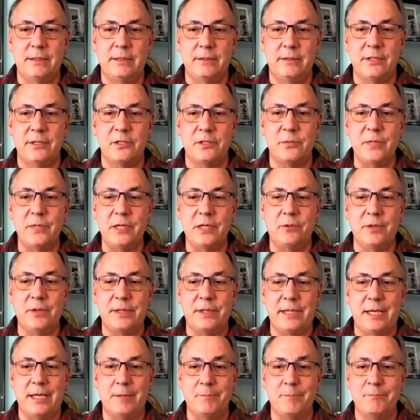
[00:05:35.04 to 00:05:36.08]
speak with
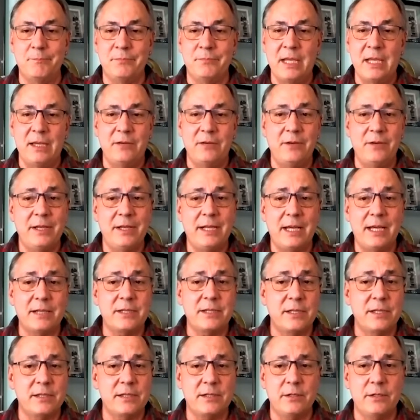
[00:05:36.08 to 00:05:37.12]
them. We had
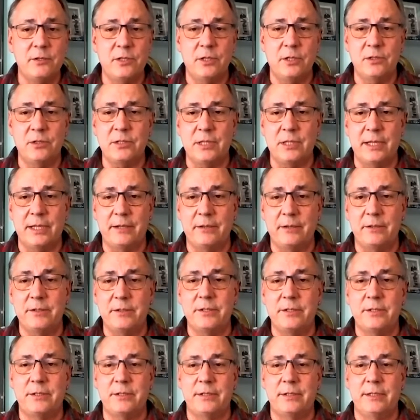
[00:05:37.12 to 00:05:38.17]
access to Joe's
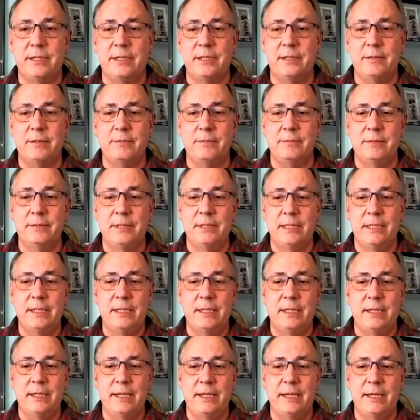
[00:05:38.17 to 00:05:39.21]
letters
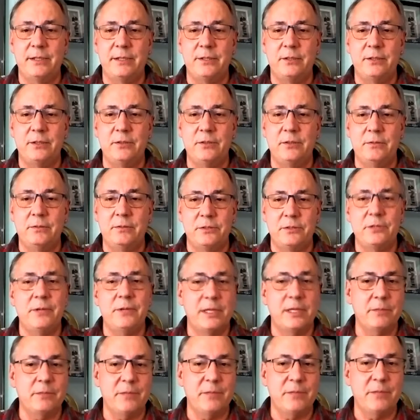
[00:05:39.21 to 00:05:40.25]
and to
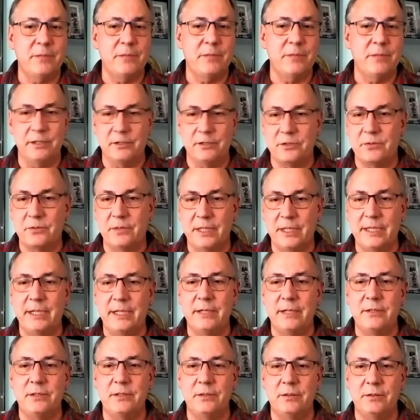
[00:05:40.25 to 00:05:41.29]
other materials
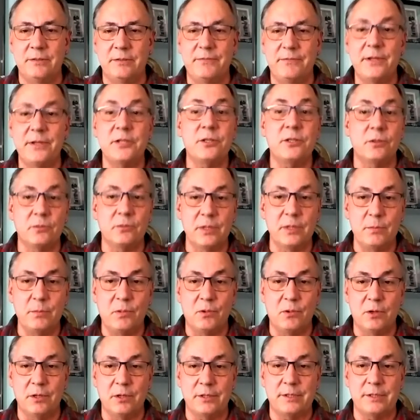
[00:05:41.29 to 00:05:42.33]
related to official
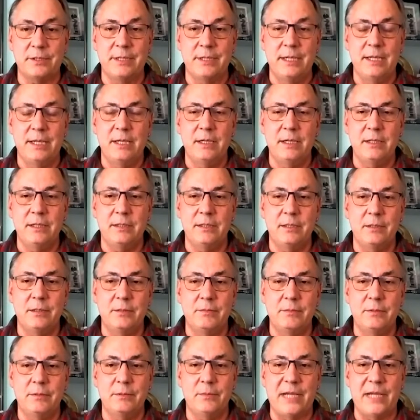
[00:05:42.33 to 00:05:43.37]
reports. The
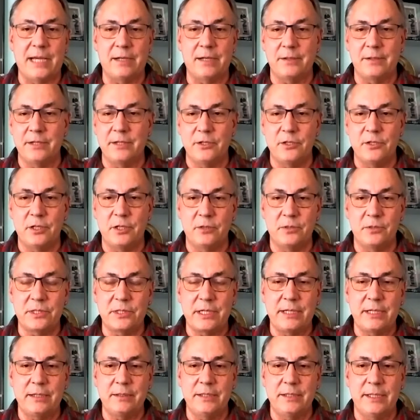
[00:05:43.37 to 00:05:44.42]
battle that Joe was
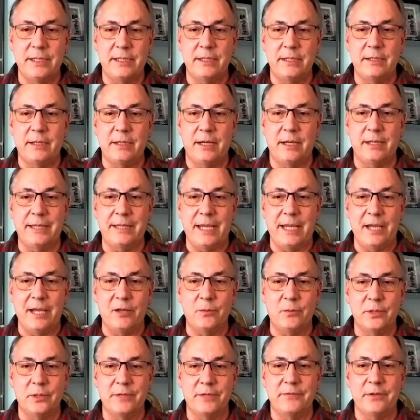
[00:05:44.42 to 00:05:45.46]
killed in on the
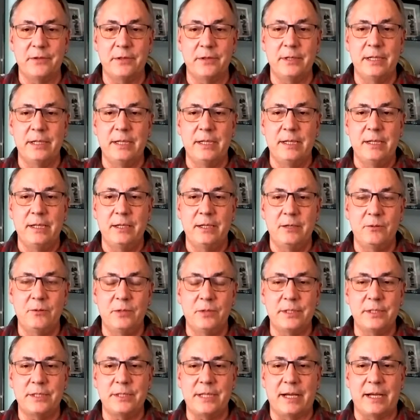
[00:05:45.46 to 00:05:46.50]
Elbe River
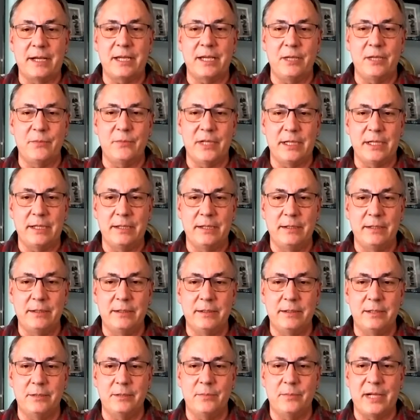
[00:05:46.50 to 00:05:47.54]
was documented
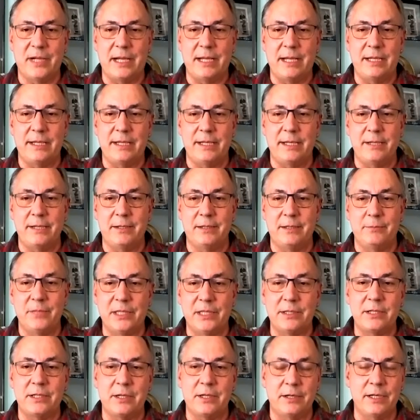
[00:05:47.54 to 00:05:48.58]
by a
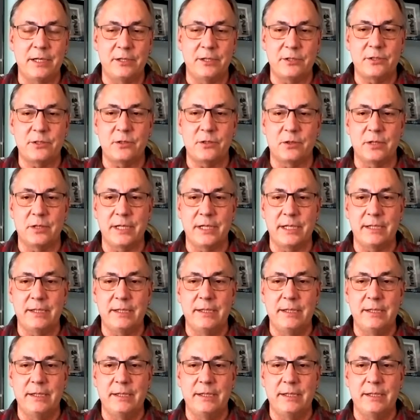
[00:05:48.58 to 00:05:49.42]
military historian